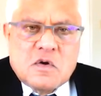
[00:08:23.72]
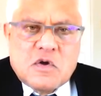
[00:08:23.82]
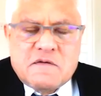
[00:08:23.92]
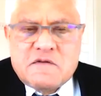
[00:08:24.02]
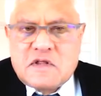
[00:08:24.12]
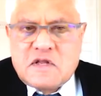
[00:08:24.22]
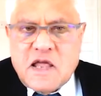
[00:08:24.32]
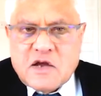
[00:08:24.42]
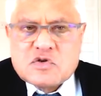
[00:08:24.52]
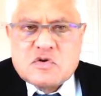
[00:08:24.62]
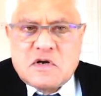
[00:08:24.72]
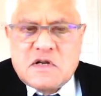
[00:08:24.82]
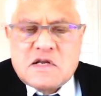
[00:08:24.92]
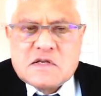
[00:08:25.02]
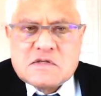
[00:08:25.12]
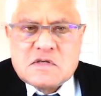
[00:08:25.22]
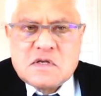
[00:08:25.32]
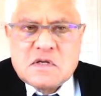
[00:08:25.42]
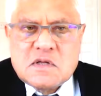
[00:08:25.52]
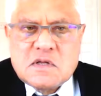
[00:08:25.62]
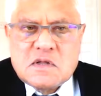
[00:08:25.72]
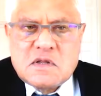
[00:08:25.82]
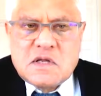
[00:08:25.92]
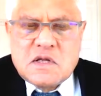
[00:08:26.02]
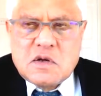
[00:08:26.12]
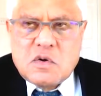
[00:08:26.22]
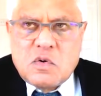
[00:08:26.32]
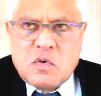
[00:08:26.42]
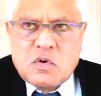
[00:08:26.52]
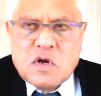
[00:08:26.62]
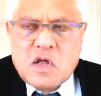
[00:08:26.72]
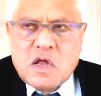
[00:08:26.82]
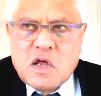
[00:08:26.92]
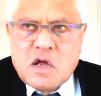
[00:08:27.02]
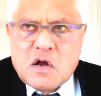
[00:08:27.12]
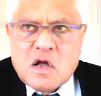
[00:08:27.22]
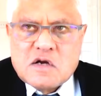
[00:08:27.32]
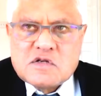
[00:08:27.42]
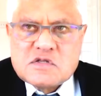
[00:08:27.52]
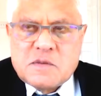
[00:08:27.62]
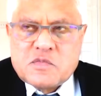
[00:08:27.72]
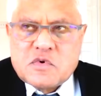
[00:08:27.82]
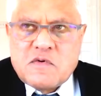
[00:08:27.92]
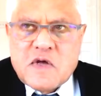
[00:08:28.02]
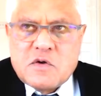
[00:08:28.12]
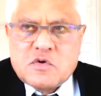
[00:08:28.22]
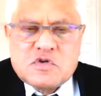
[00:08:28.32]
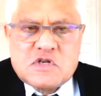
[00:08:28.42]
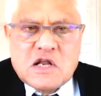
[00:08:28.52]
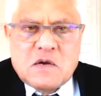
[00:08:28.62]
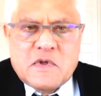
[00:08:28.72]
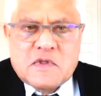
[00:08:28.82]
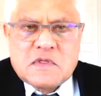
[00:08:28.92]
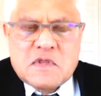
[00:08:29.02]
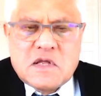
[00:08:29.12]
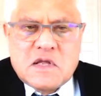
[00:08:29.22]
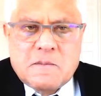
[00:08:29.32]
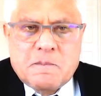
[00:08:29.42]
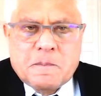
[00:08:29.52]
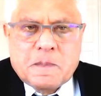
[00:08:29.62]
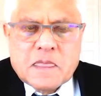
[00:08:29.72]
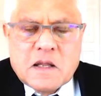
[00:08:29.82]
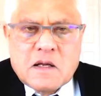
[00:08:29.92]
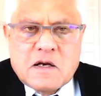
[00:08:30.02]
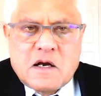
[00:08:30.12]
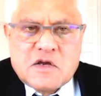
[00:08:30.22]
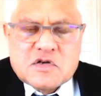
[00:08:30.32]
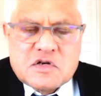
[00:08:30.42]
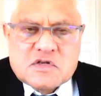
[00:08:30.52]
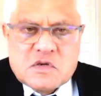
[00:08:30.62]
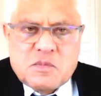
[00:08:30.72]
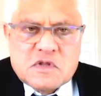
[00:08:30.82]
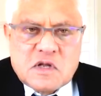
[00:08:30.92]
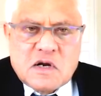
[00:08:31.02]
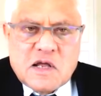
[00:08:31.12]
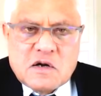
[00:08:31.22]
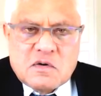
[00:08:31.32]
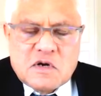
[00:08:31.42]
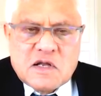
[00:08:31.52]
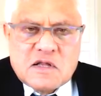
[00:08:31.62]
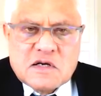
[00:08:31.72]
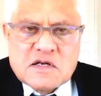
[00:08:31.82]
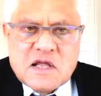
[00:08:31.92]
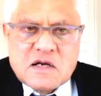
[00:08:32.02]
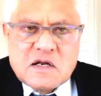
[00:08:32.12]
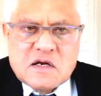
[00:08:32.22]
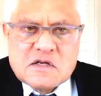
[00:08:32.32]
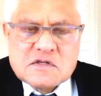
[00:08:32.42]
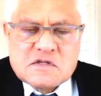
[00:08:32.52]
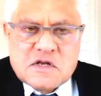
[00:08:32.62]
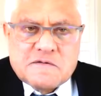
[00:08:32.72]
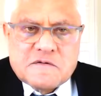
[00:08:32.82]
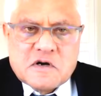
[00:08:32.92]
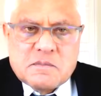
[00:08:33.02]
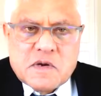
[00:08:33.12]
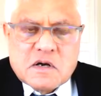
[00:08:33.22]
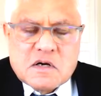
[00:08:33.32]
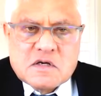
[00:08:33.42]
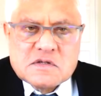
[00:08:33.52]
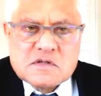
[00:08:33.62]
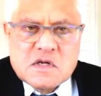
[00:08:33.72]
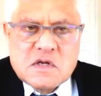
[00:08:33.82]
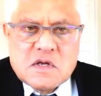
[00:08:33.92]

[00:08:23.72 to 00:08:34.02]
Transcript: or even the actual lease, the whole concept of how you deal with the relationship with the landlord and the tenant is different, because